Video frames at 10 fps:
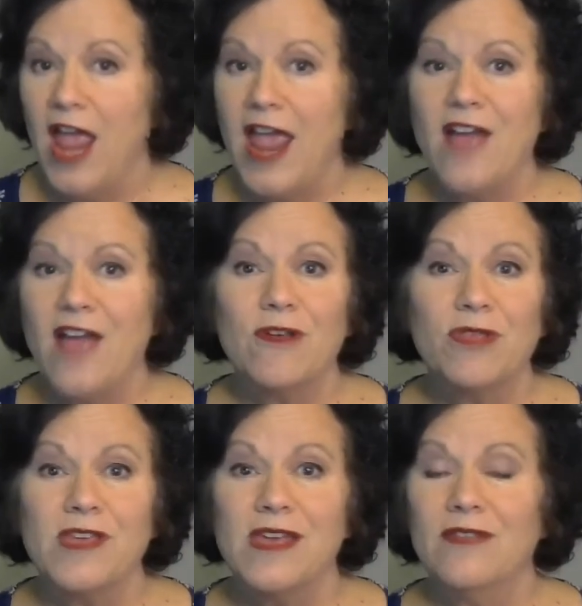
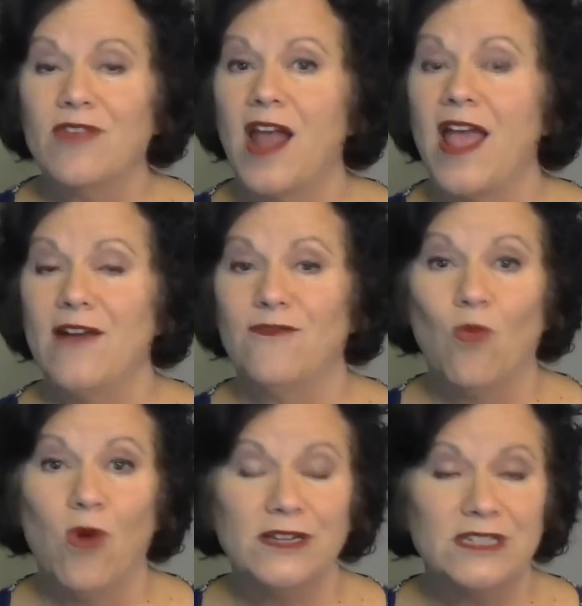Everything that I have
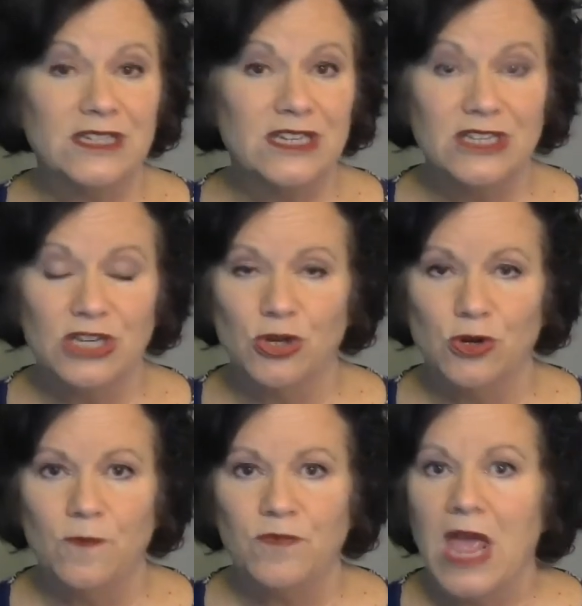wanted to
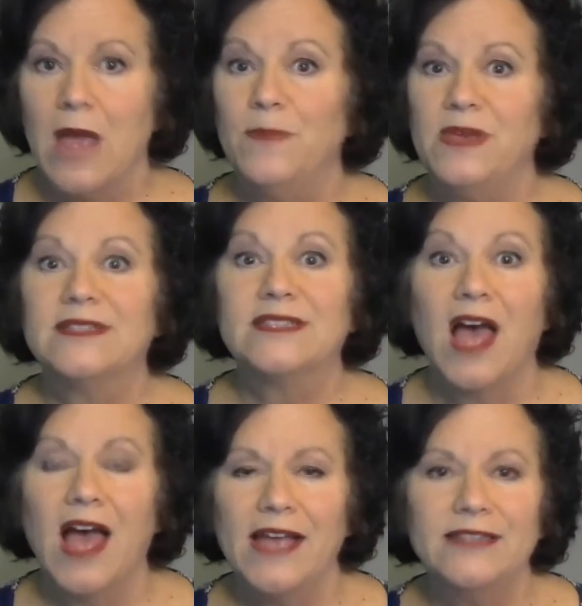do
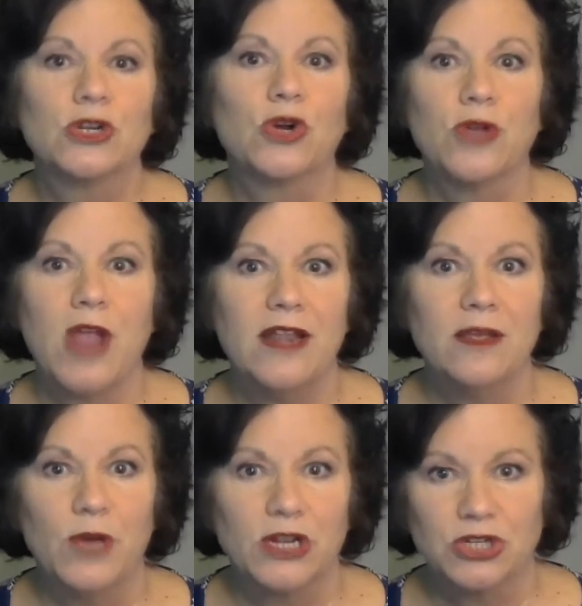besides
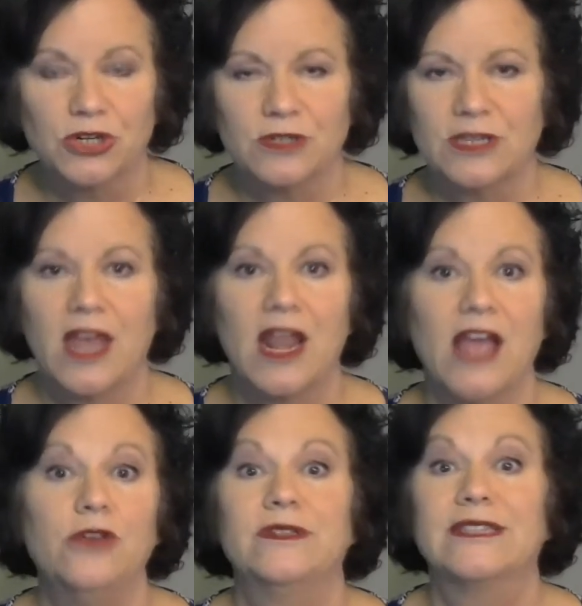creating pictures, and I
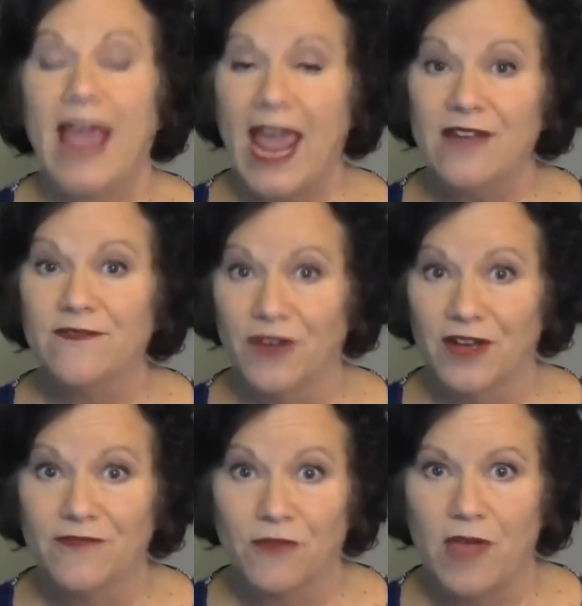use Canva
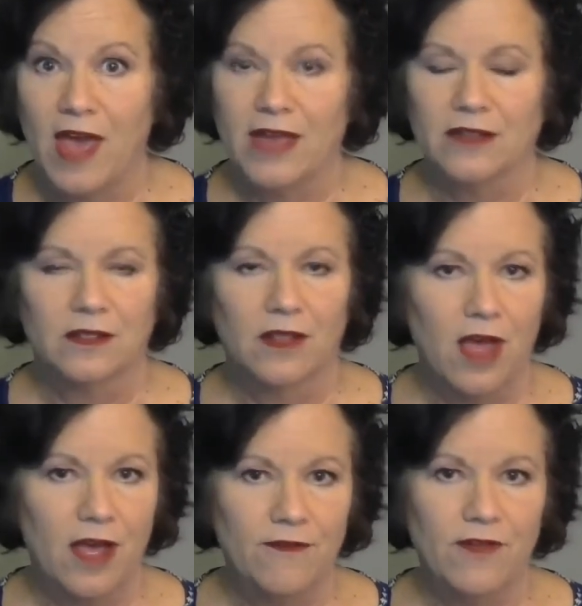for that,
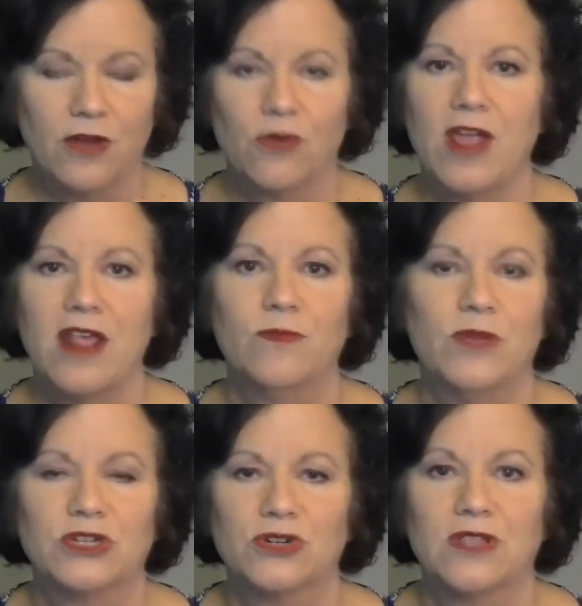love creating
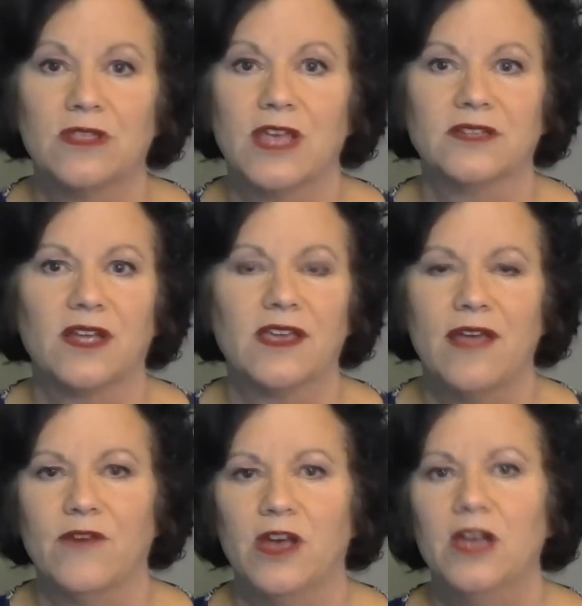pictures and things on
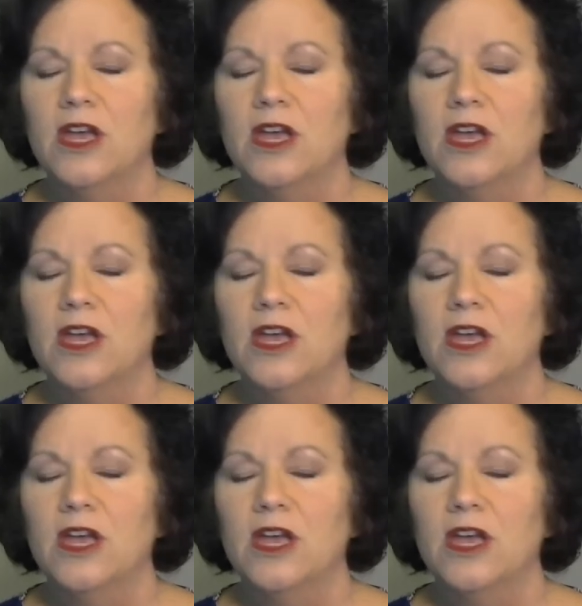Canva,